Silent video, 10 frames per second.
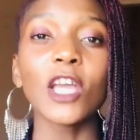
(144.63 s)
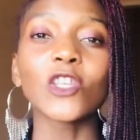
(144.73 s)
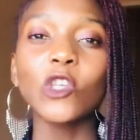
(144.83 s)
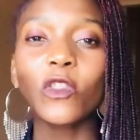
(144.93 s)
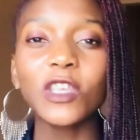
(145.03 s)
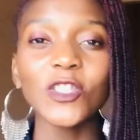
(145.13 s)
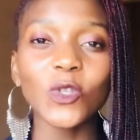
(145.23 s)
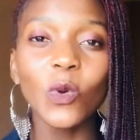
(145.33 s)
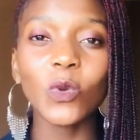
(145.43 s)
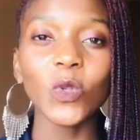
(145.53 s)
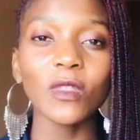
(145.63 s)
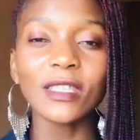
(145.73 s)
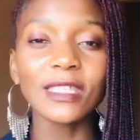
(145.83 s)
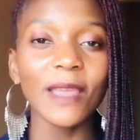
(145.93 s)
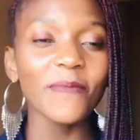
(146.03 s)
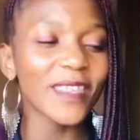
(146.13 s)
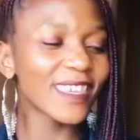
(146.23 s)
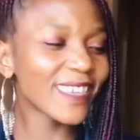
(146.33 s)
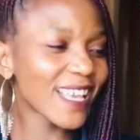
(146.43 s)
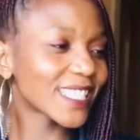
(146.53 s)
So these two will do the same
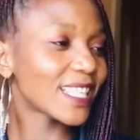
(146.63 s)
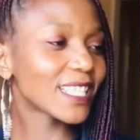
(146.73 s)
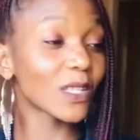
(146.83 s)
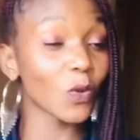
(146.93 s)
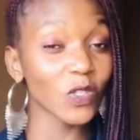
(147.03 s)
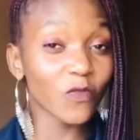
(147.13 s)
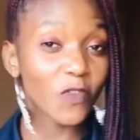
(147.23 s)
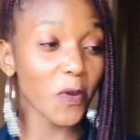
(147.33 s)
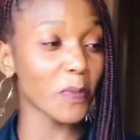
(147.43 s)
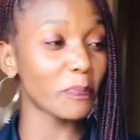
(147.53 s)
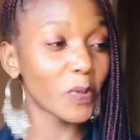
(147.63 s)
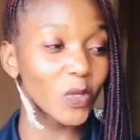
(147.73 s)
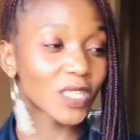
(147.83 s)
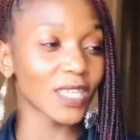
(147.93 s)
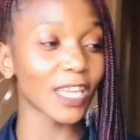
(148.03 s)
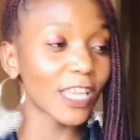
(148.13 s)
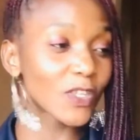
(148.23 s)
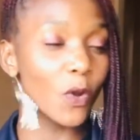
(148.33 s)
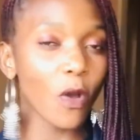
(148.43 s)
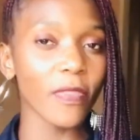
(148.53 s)
thing. Yes, this looks very bougie
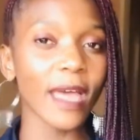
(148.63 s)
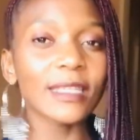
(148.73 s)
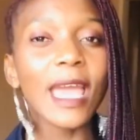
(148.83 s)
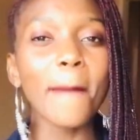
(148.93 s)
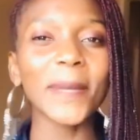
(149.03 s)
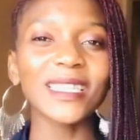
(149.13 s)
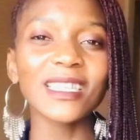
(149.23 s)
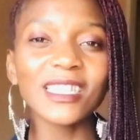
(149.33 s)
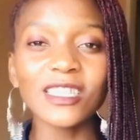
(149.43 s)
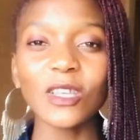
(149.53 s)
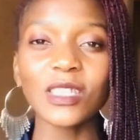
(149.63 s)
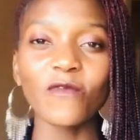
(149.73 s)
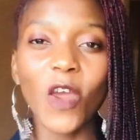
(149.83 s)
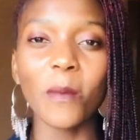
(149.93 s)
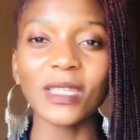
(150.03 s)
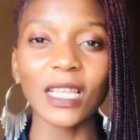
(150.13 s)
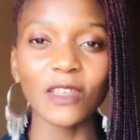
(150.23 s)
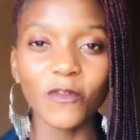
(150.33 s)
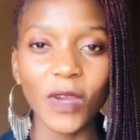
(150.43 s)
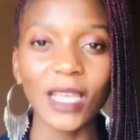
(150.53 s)
and all that, but it is not
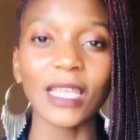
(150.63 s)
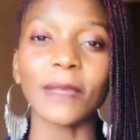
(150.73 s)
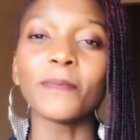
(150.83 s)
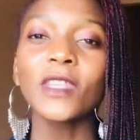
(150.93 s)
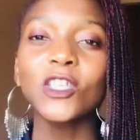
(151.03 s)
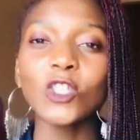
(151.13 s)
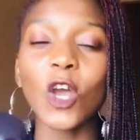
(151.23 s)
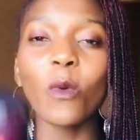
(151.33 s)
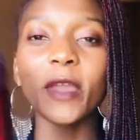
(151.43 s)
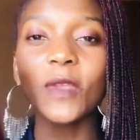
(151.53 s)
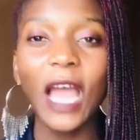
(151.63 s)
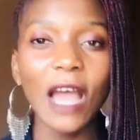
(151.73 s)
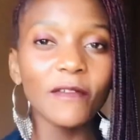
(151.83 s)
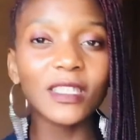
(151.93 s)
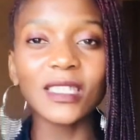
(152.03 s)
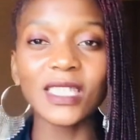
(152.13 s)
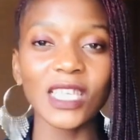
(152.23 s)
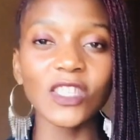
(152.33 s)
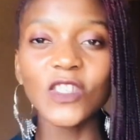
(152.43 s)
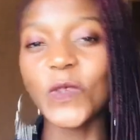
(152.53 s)
environmentally friendly. So when you have a
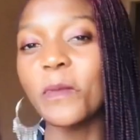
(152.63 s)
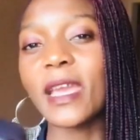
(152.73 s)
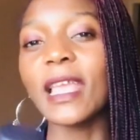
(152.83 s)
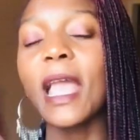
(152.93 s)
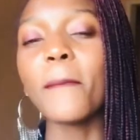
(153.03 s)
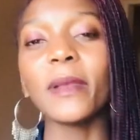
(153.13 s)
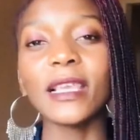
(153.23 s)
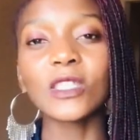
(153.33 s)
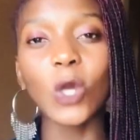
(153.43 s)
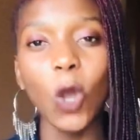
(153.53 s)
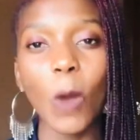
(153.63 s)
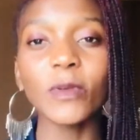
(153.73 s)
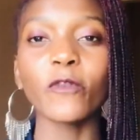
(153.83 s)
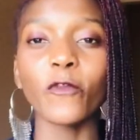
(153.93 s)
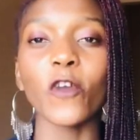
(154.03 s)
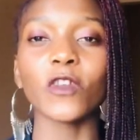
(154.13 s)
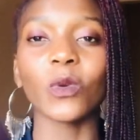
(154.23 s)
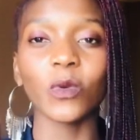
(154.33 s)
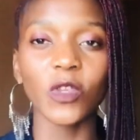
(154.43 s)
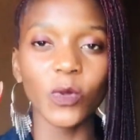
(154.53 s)
decision to make, please opt for the
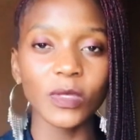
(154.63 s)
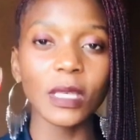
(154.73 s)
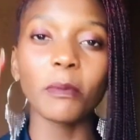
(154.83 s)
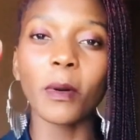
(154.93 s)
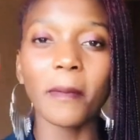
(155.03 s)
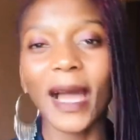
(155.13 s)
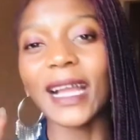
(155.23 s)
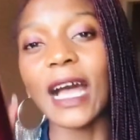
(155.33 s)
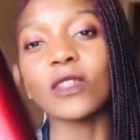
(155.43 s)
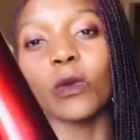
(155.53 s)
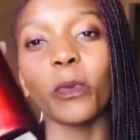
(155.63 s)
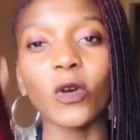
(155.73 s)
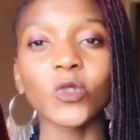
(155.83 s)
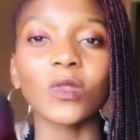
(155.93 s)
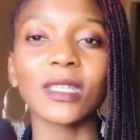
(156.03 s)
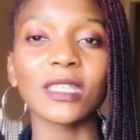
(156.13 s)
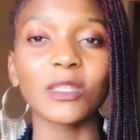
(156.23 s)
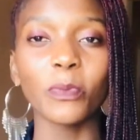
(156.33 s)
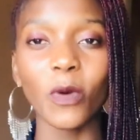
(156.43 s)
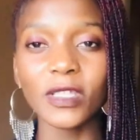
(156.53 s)
reusable mug as opposed to the
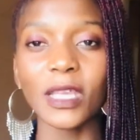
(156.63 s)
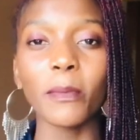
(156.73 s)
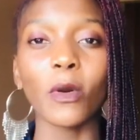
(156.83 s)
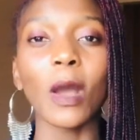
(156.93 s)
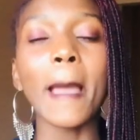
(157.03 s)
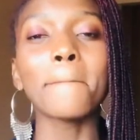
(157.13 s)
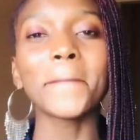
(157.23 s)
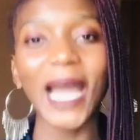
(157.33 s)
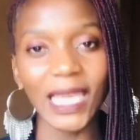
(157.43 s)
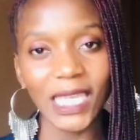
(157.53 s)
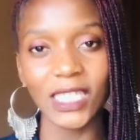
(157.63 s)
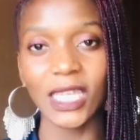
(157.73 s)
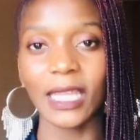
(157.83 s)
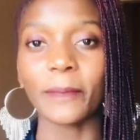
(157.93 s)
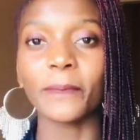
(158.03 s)
disposable packaging.